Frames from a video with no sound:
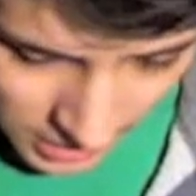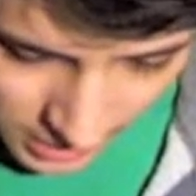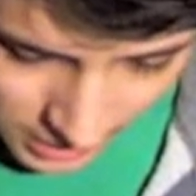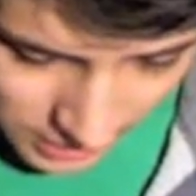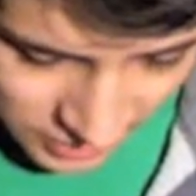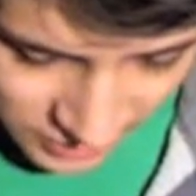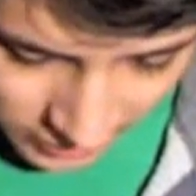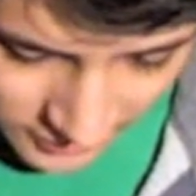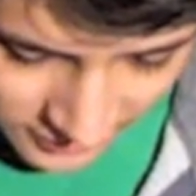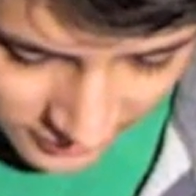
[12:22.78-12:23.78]
It
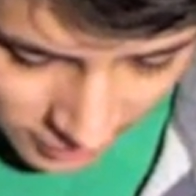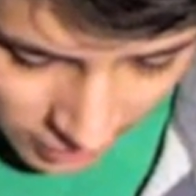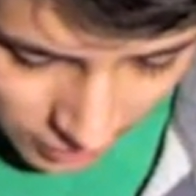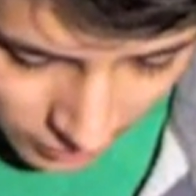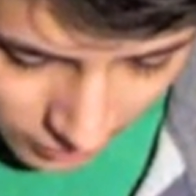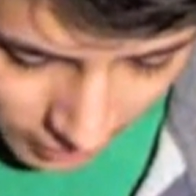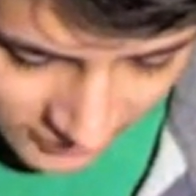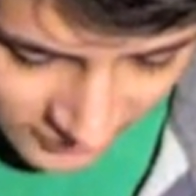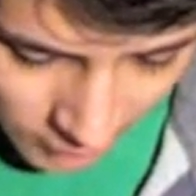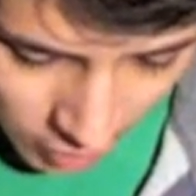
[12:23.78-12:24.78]
starts to go on
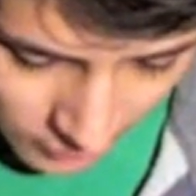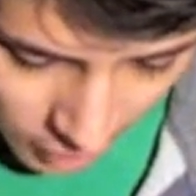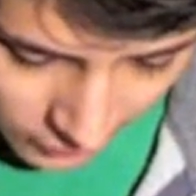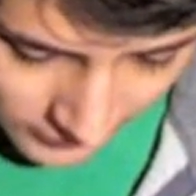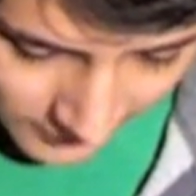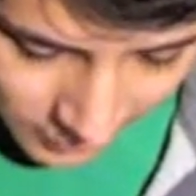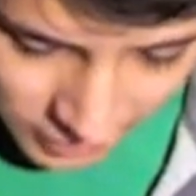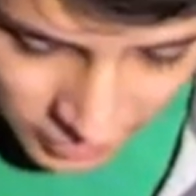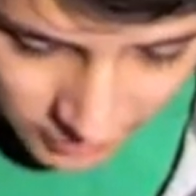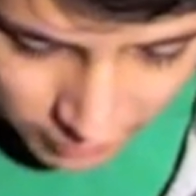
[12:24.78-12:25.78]
smoke mode, like
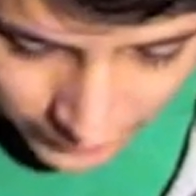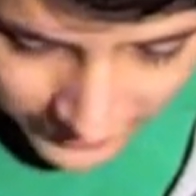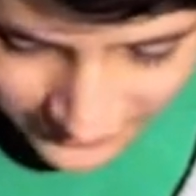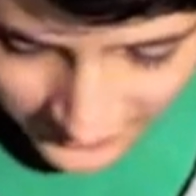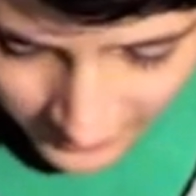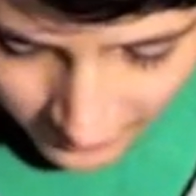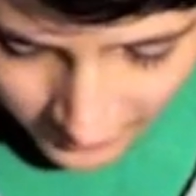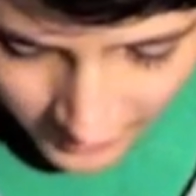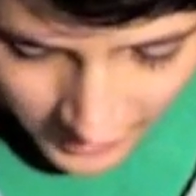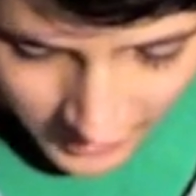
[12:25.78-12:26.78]
Punisher breaks out,
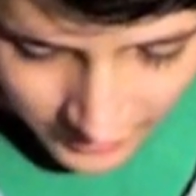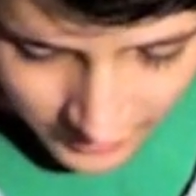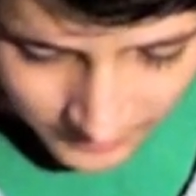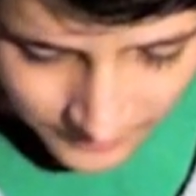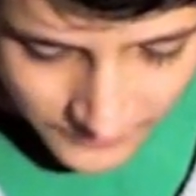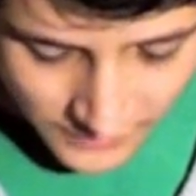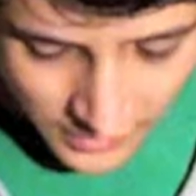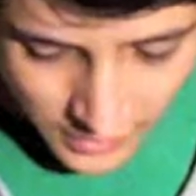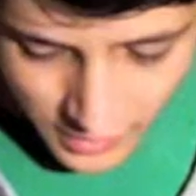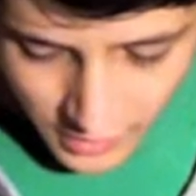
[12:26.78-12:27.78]
and
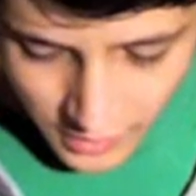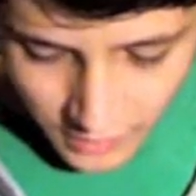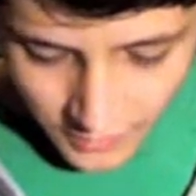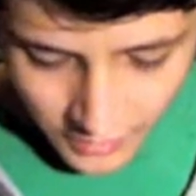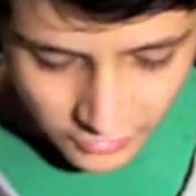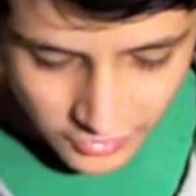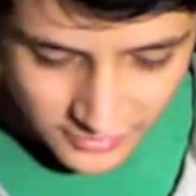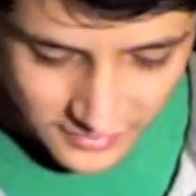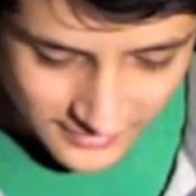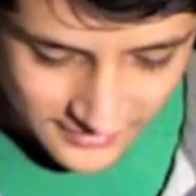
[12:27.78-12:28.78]
Ben Aldrich
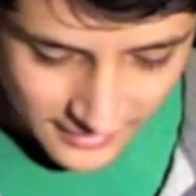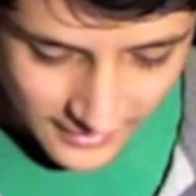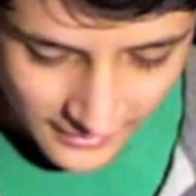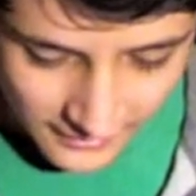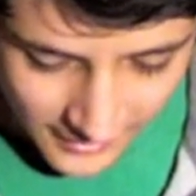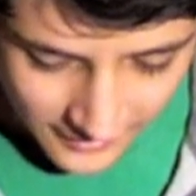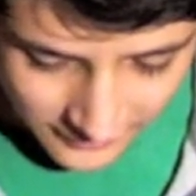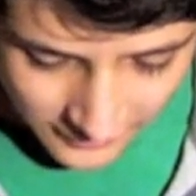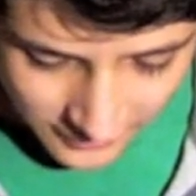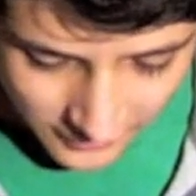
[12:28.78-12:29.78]
gets the hell out of
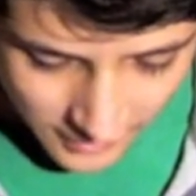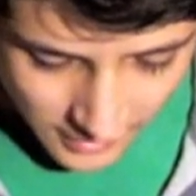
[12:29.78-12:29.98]
there.